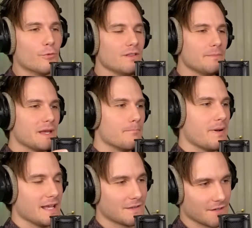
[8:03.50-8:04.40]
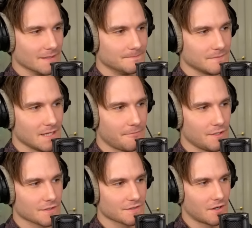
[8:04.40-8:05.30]
wouldn't it be amazing if we
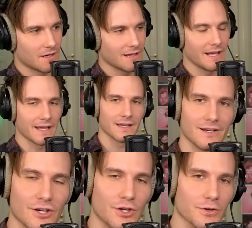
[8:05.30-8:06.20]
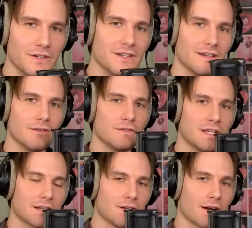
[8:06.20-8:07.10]
just started like good
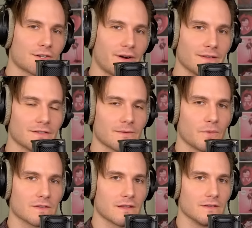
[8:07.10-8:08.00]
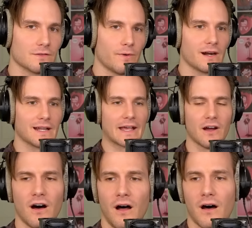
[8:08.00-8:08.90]
TikTok trends. Instead, of this weird like,
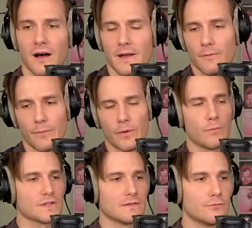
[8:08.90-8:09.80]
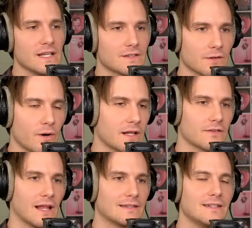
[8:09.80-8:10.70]
oh, what, what was it recent one I
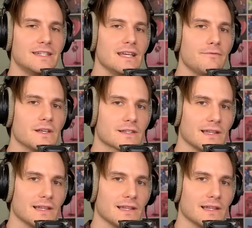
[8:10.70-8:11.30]
saw? Like the devious